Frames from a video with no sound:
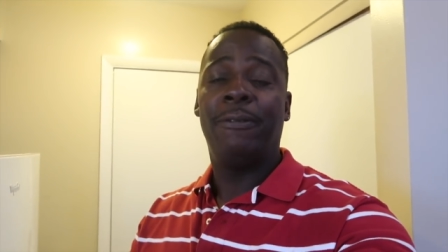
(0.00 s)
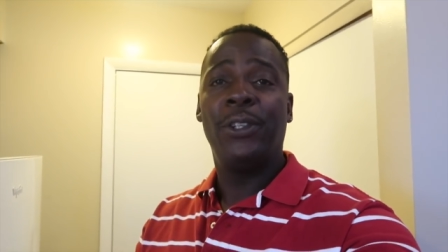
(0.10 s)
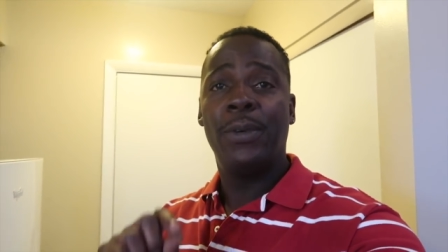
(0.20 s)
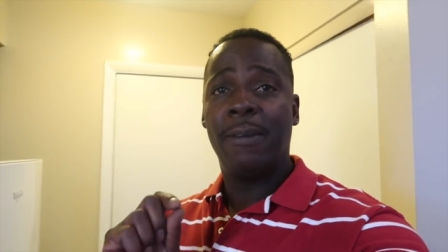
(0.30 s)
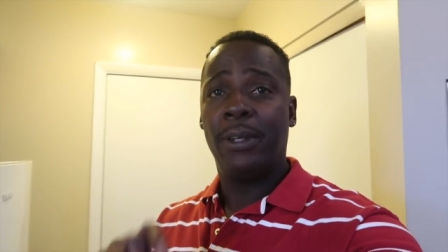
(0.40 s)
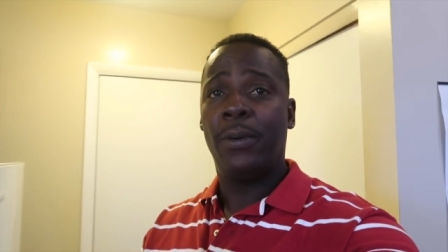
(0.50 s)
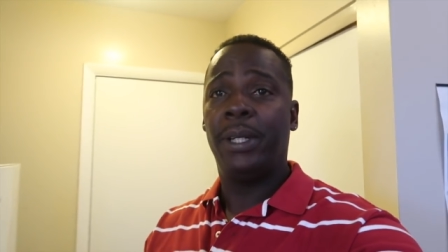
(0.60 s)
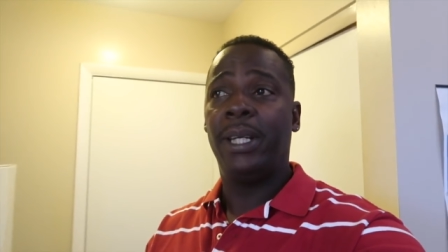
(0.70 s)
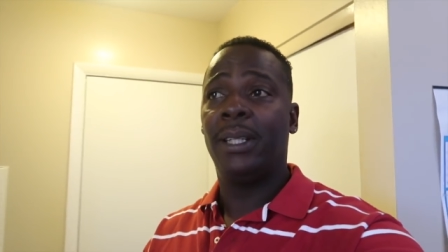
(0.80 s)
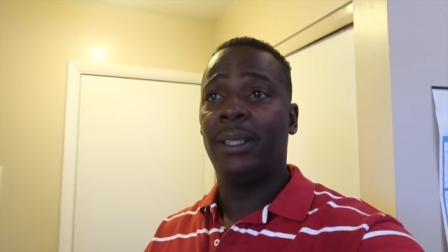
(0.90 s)
If you ever go
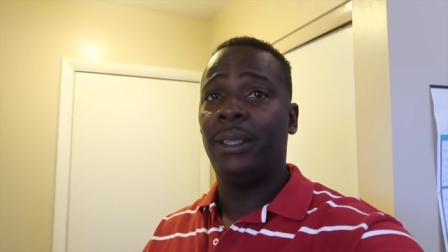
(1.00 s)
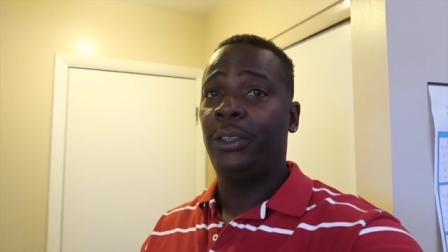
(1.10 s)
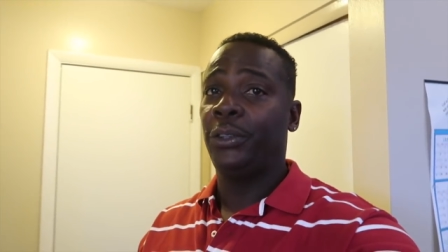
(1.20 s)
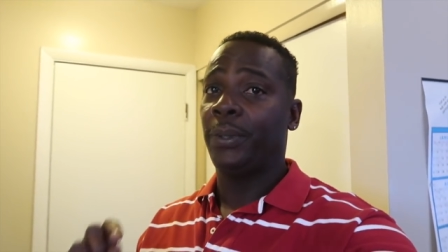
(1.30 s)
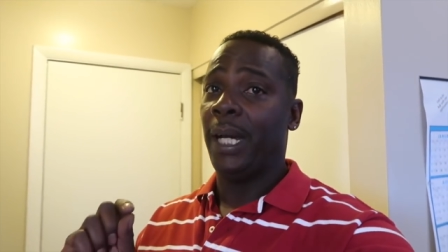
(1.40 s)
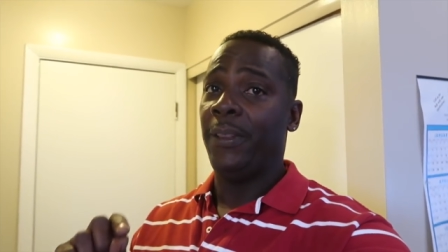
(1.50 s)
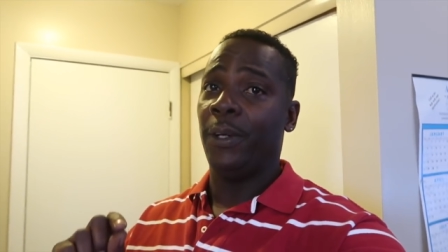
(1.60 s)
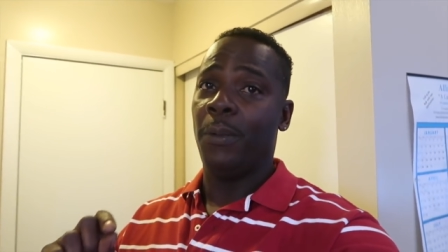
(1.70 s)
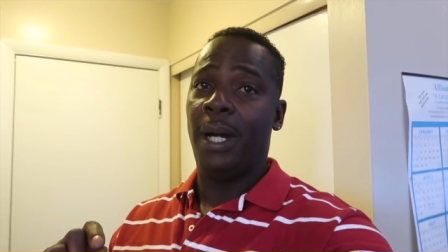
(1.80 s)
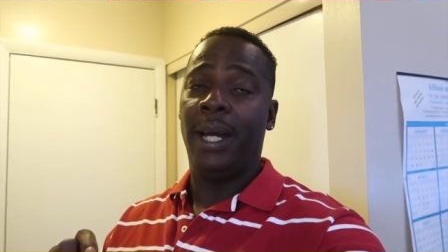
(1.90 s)
to Italy, try
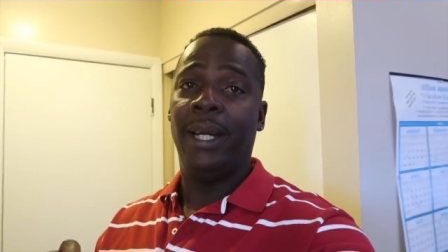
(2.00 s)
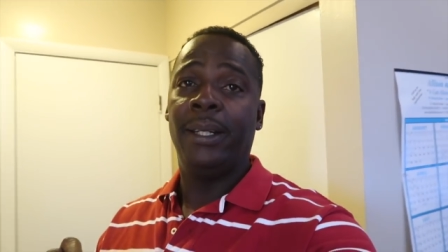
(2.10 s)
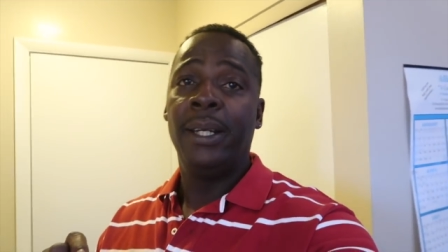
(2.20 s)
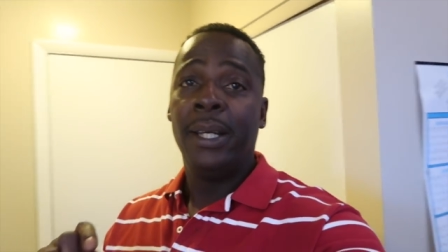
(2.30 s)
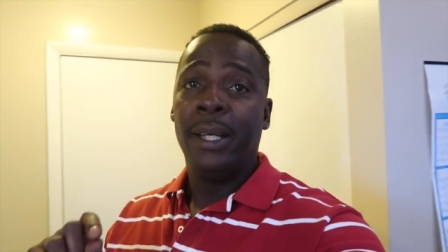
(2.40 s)
their wine.